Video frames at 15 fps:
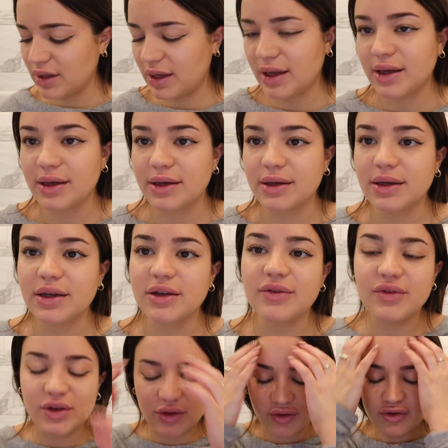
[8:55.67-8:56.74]
And it
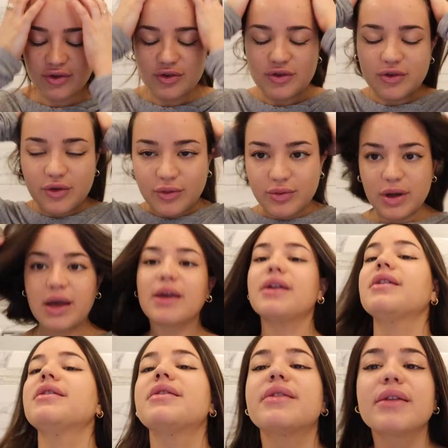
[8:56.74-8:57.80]
feels so
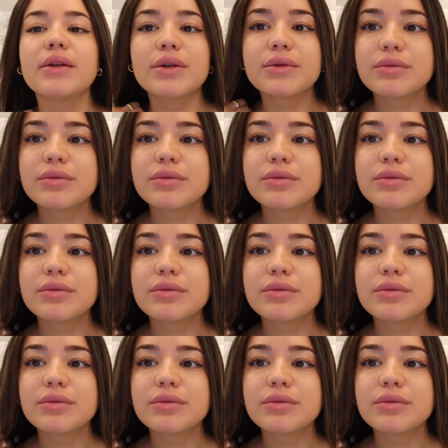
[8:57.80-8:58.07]
nice